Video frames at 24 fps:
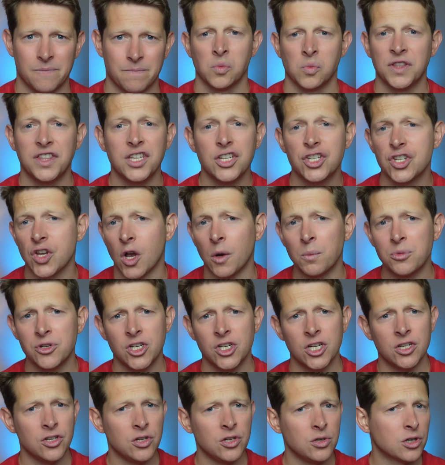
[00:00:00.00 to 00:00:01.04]
With this
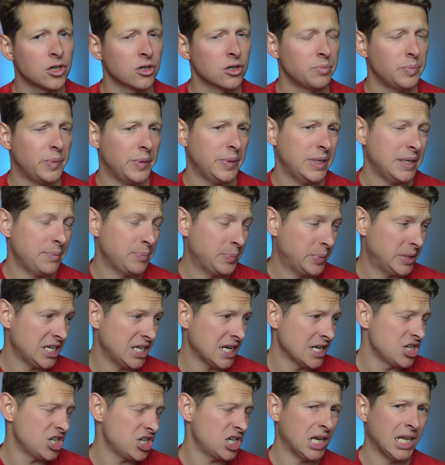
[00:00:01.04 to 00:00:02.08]
option, you could
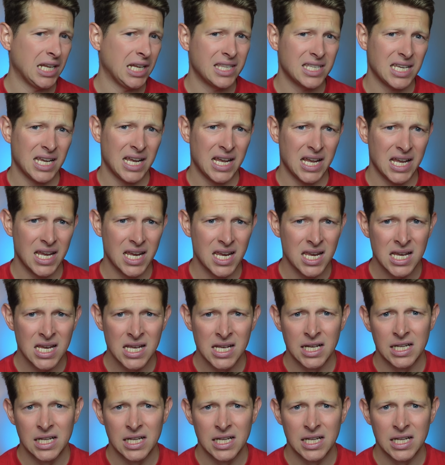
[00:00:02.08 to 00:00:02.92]
potentially take